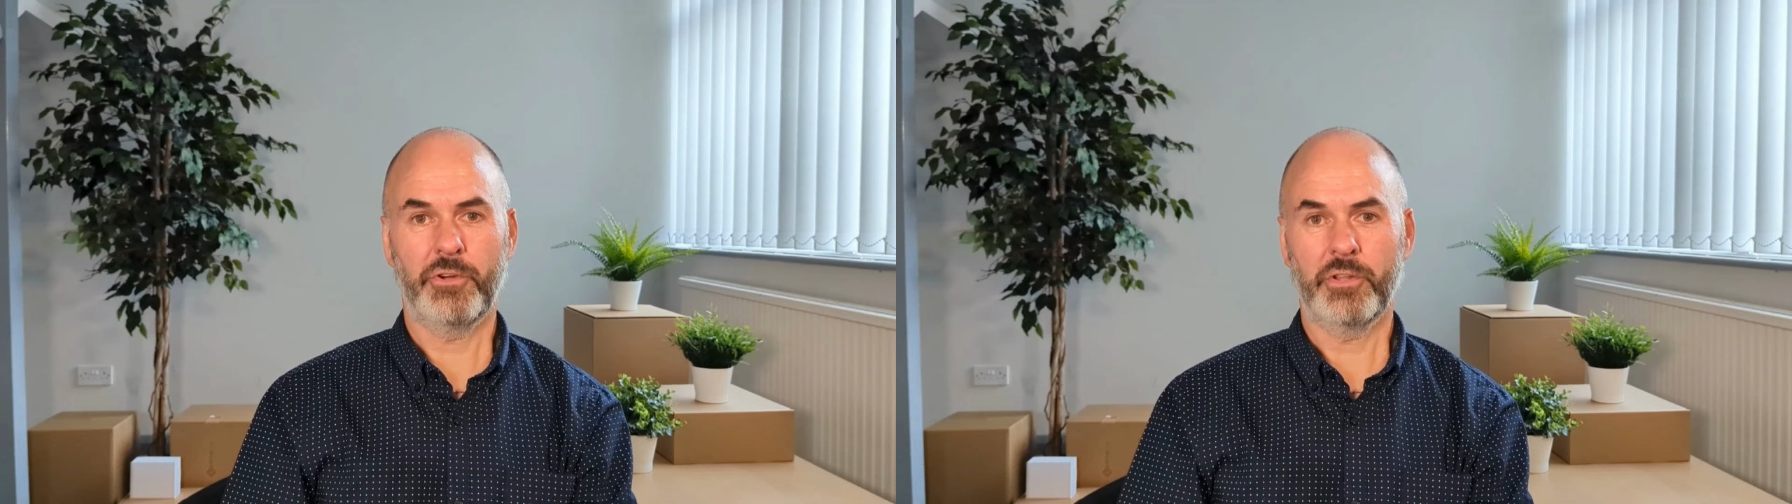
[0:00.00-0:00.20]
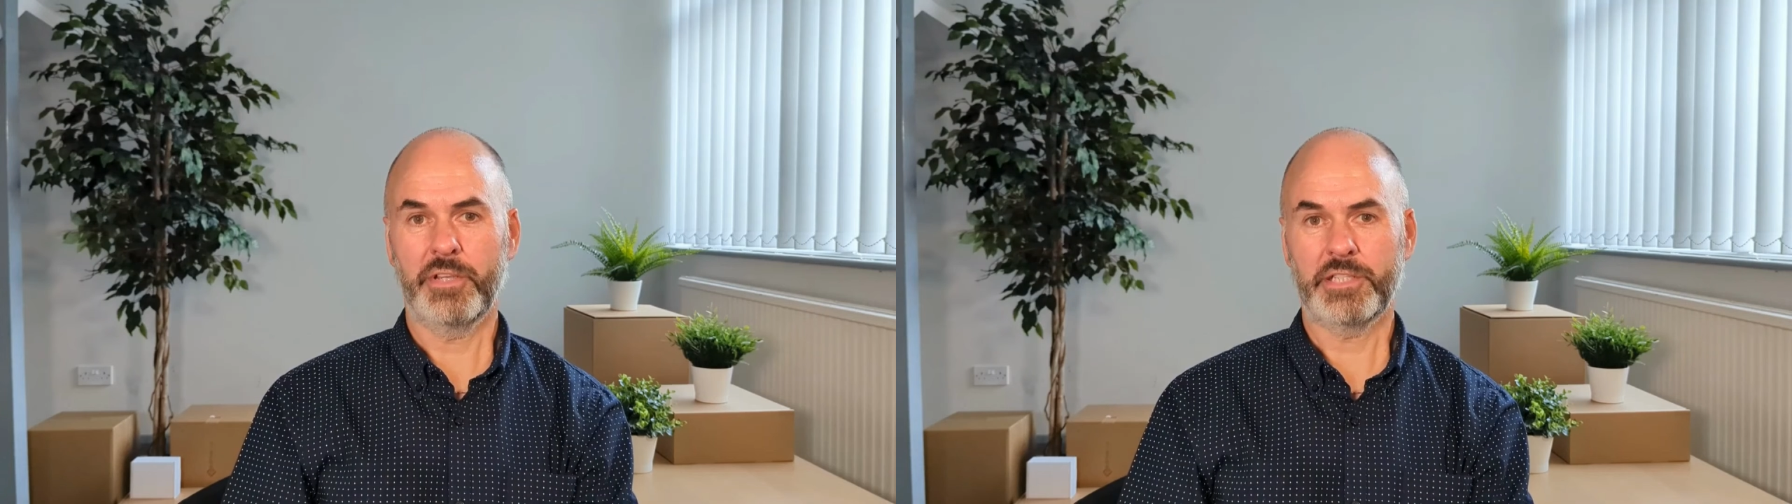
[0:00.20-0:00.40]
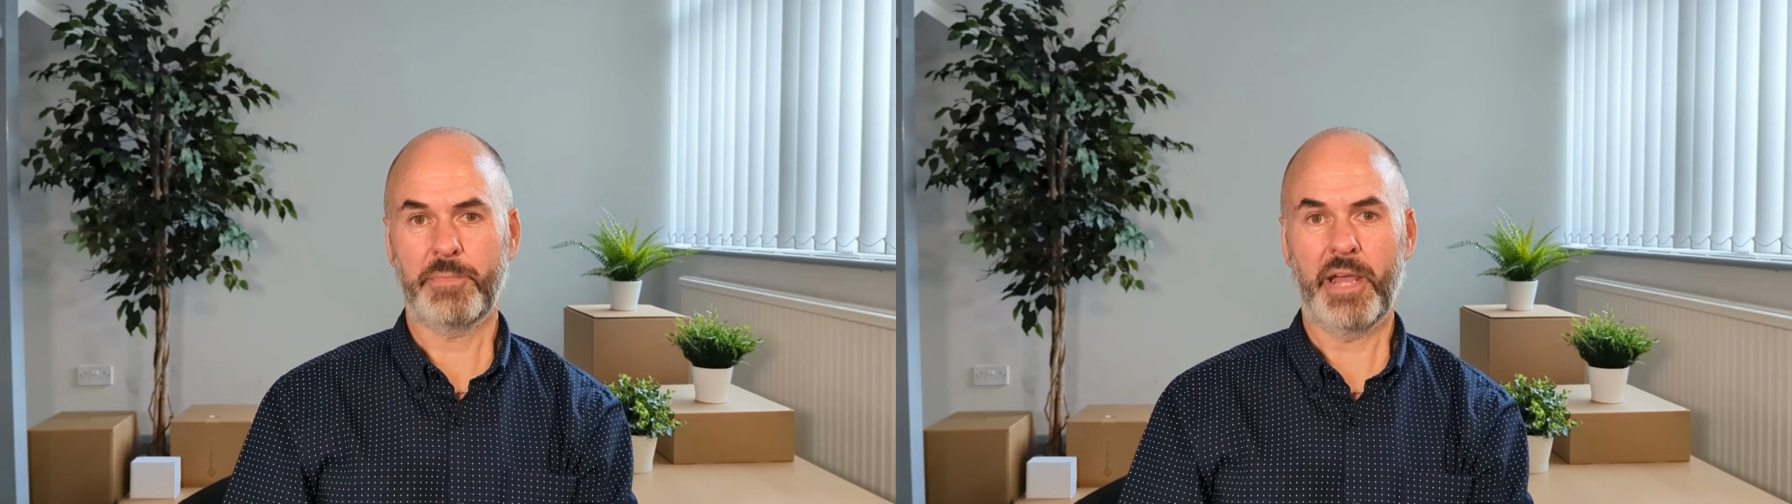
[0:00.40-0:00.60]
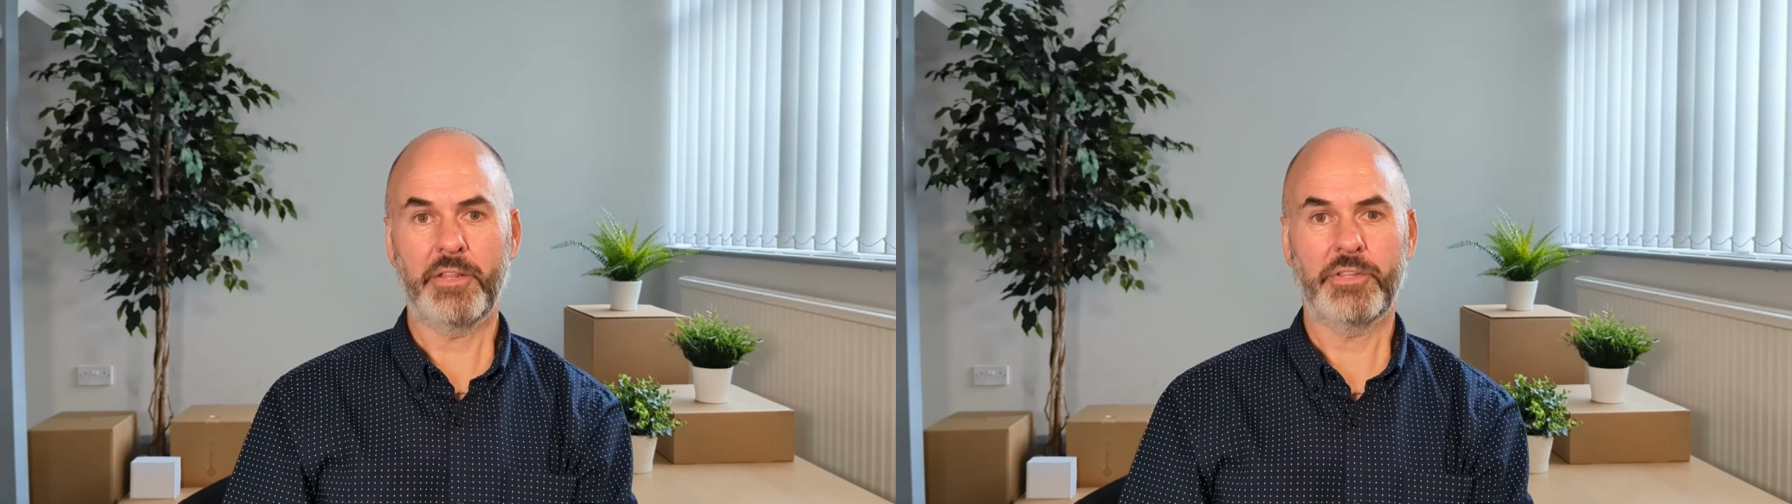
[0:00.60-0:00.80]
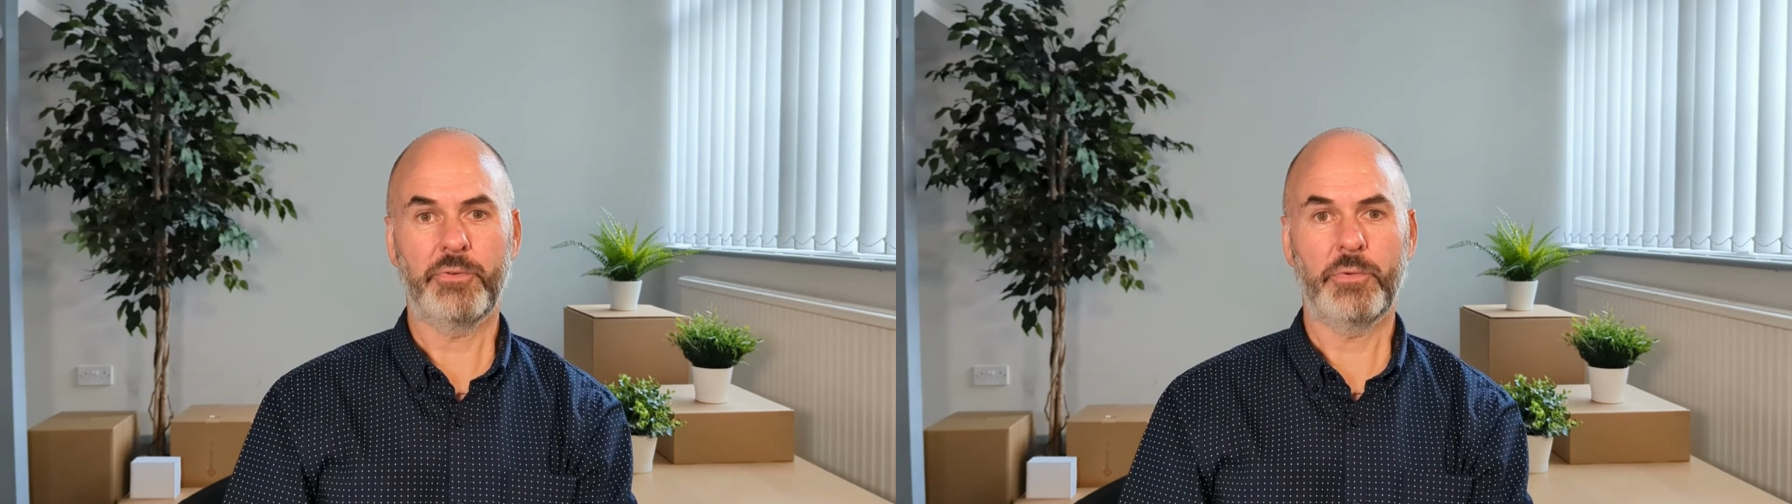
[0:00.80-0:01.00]
all, it's better
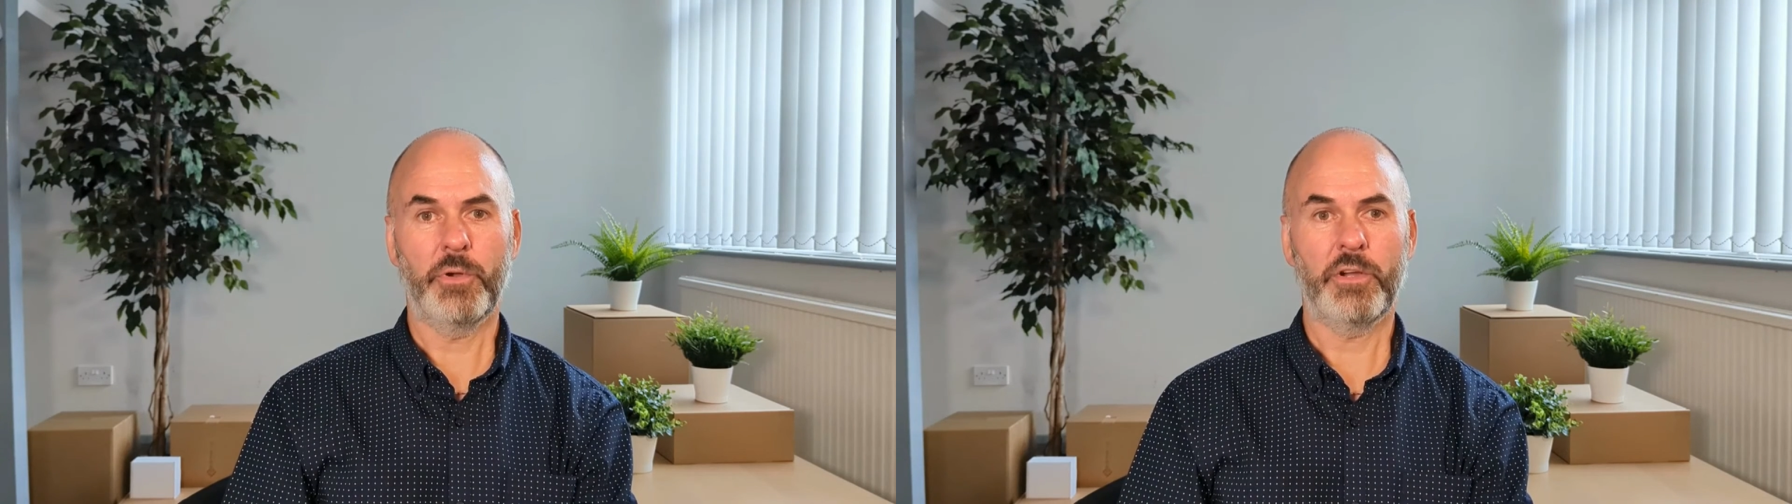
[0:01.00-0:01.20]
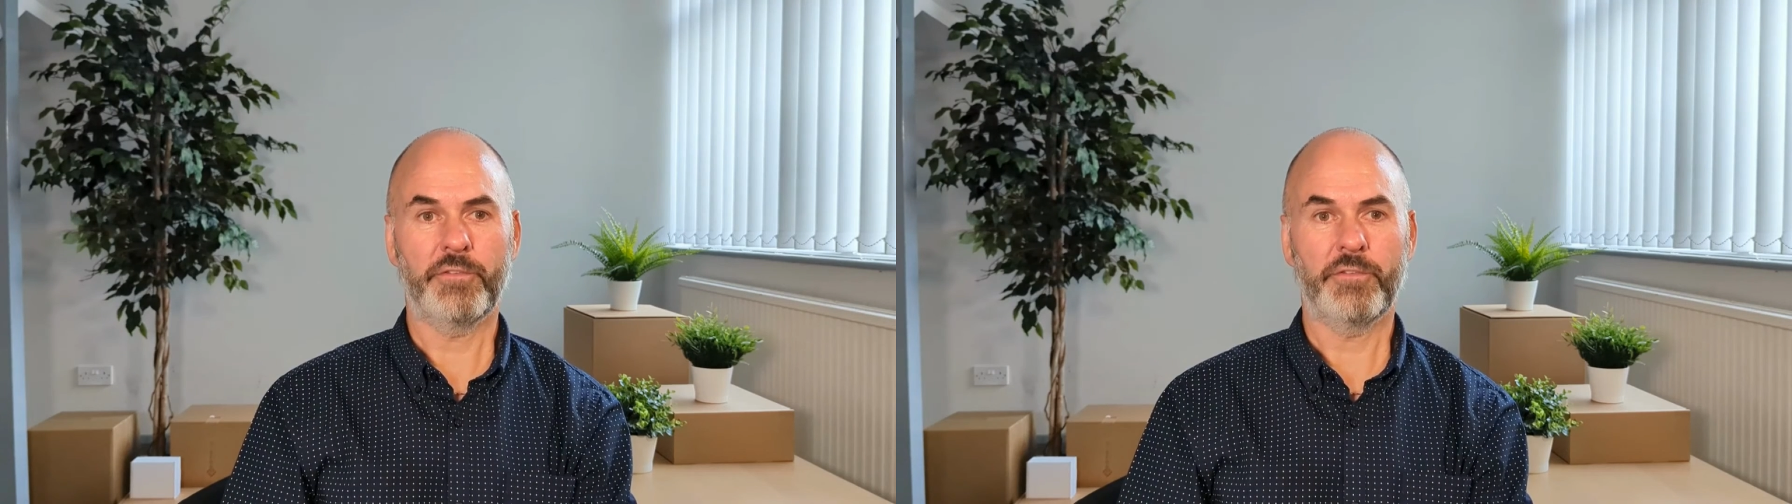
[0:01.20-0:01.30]
than doing work